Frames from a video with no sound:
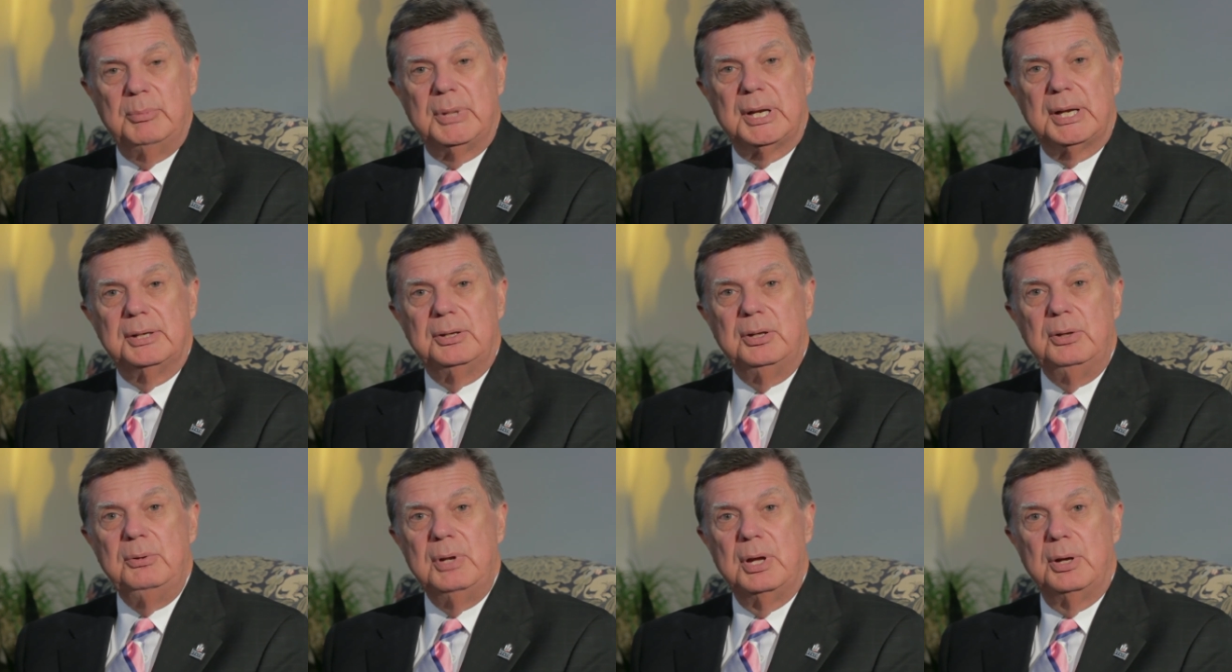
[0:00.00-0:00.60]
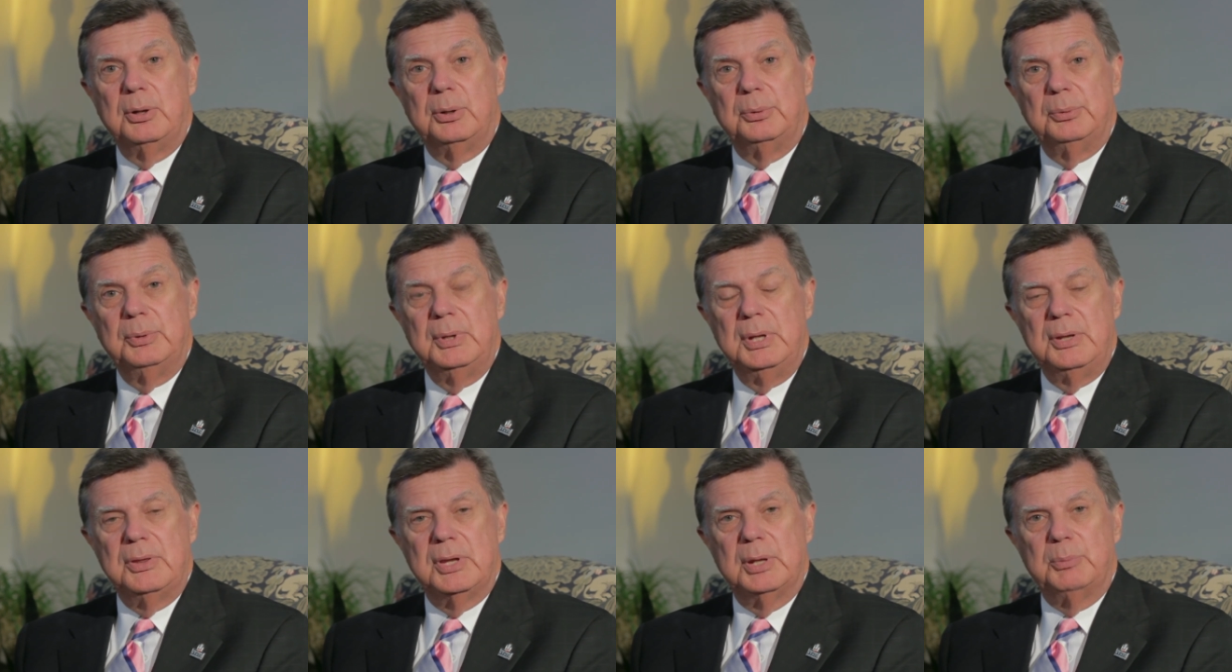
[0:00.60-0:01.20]
but I do know
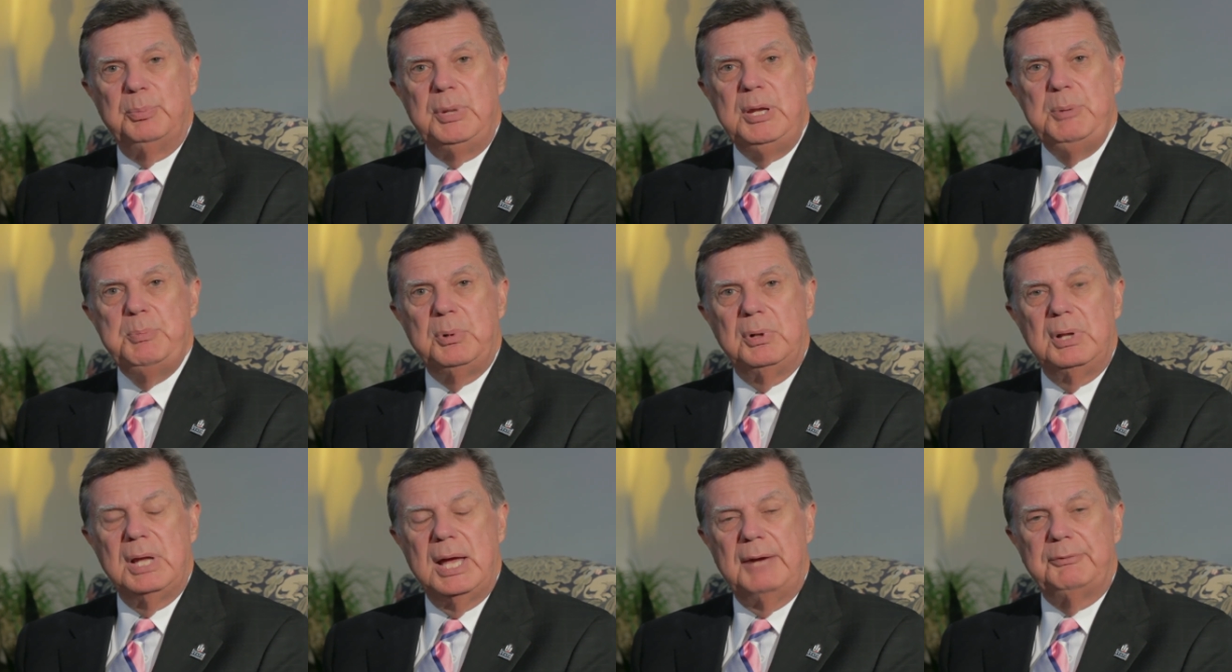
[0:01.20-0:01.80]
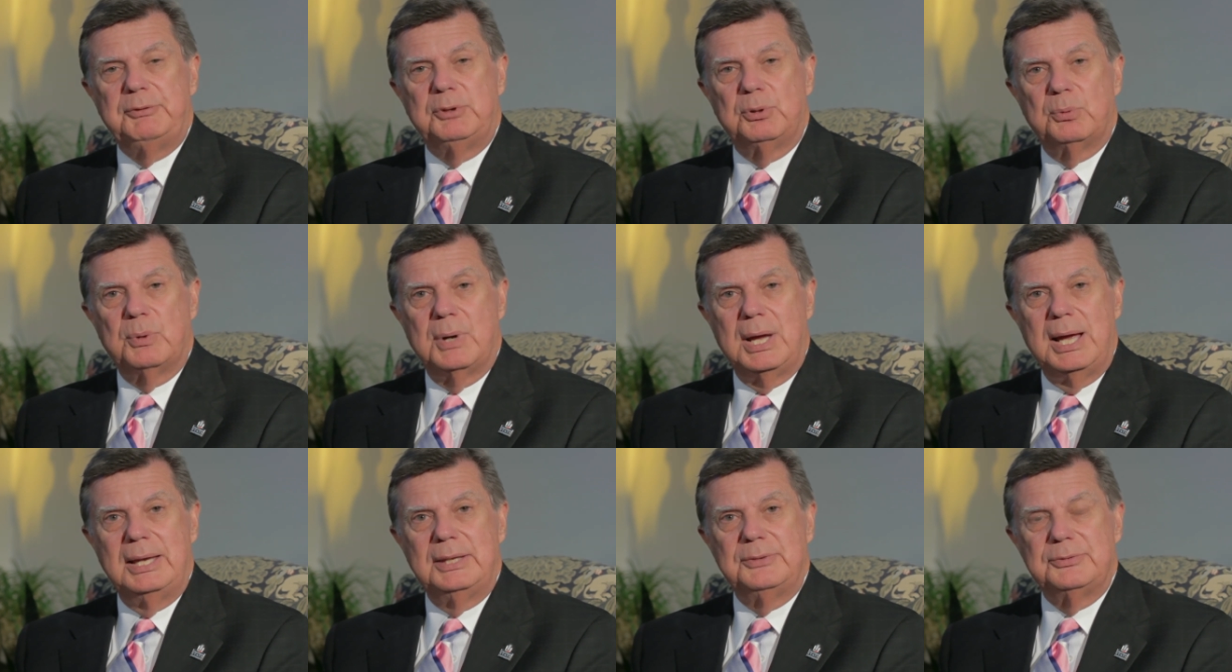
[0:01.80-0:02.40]
that people have to
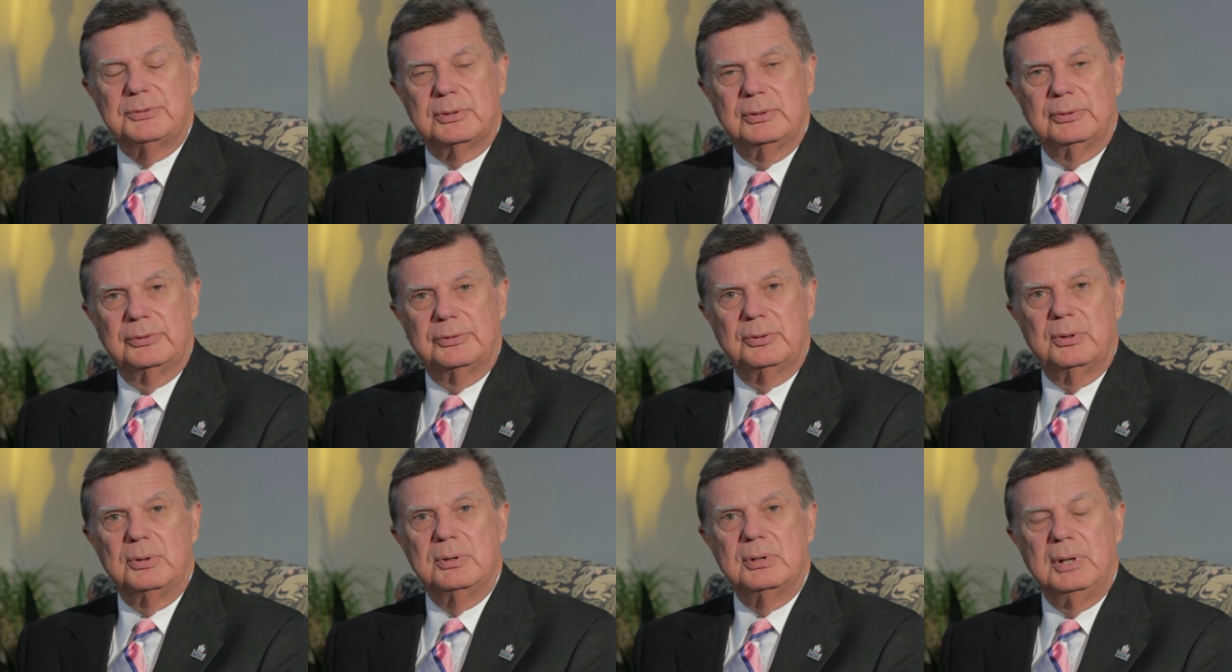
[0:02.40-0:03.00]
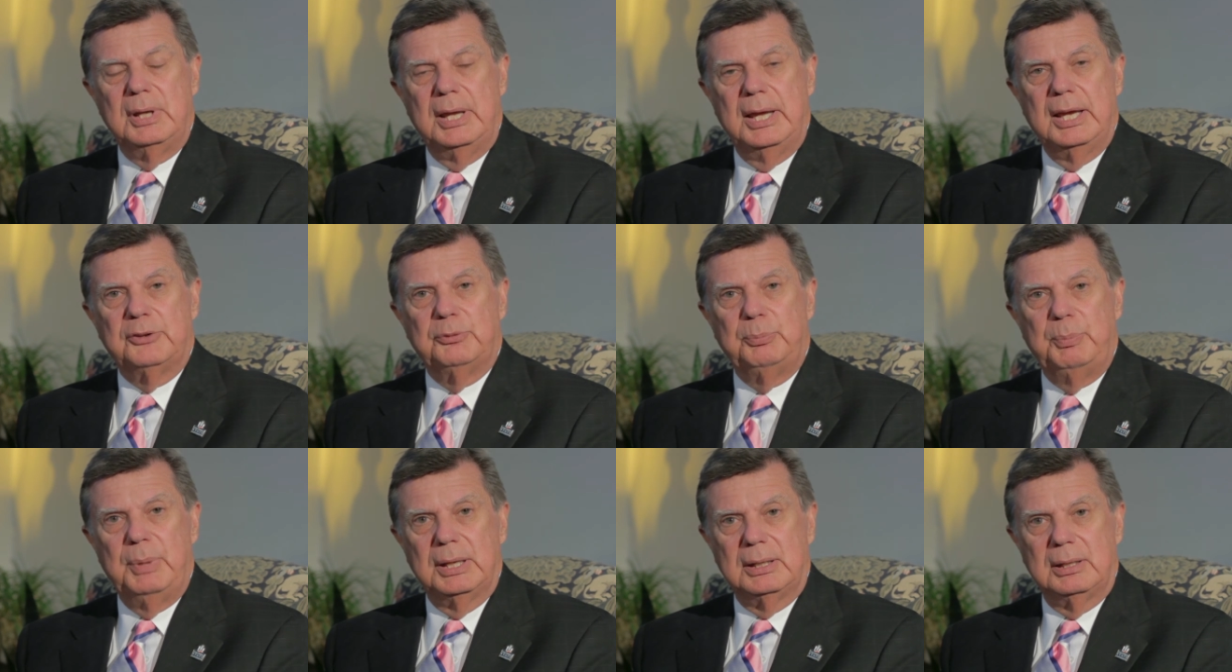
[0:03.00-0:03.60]
rise to certain
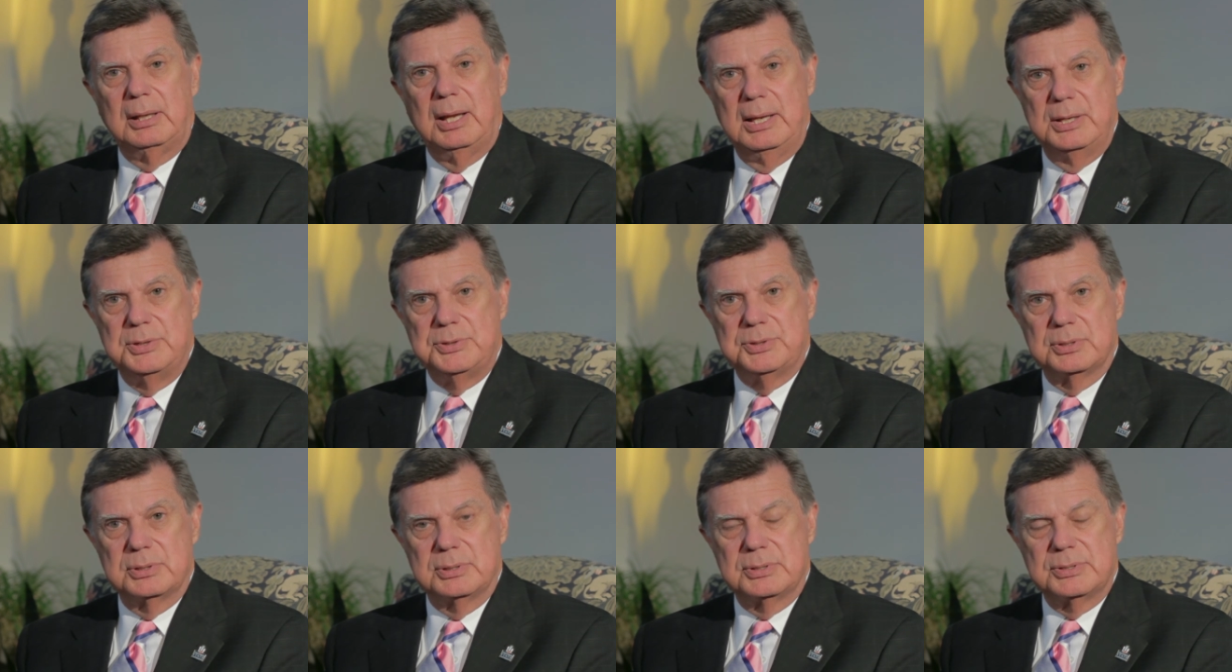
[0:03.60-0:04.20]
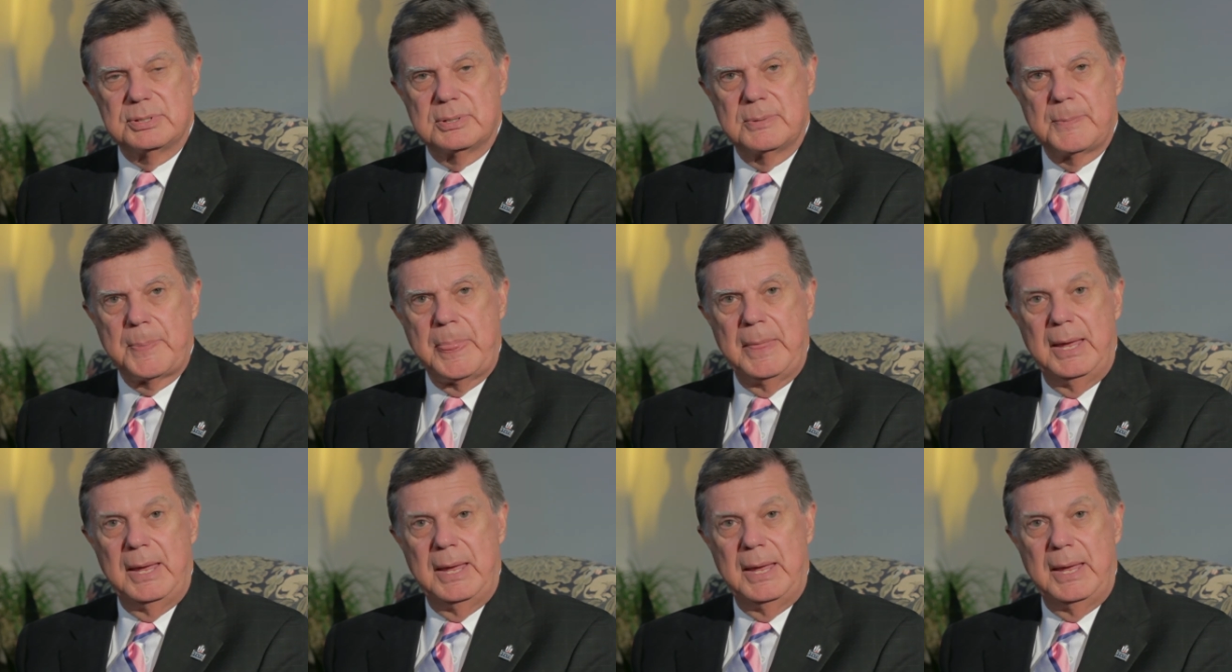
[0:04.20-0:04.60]
expectations